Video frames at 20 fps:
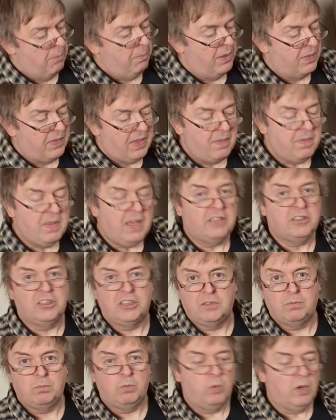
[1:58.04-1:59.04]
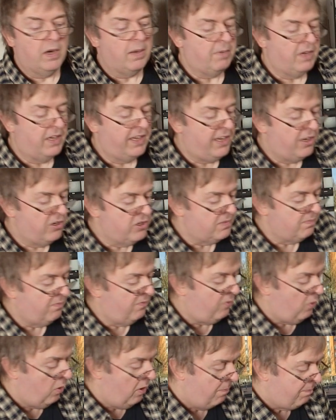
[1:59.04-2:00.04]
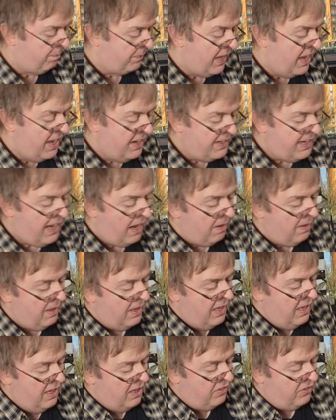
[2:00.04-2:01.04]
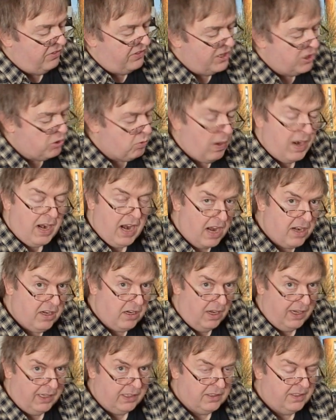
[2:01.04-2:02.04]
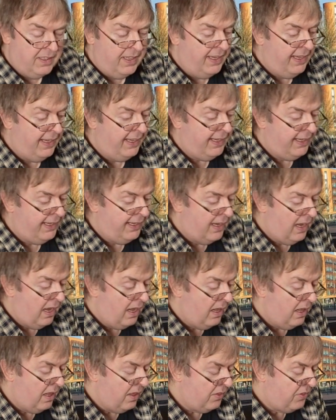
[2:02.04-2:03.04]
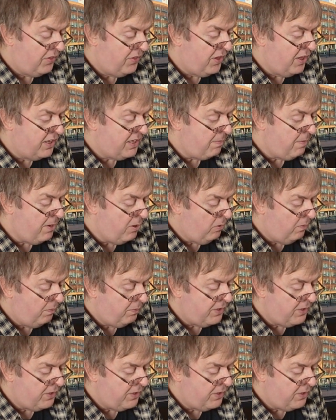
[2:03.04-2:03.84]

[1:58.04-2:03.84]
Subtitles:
But then that's what I'm going to use them for. Now, this one, unlike the 30mm,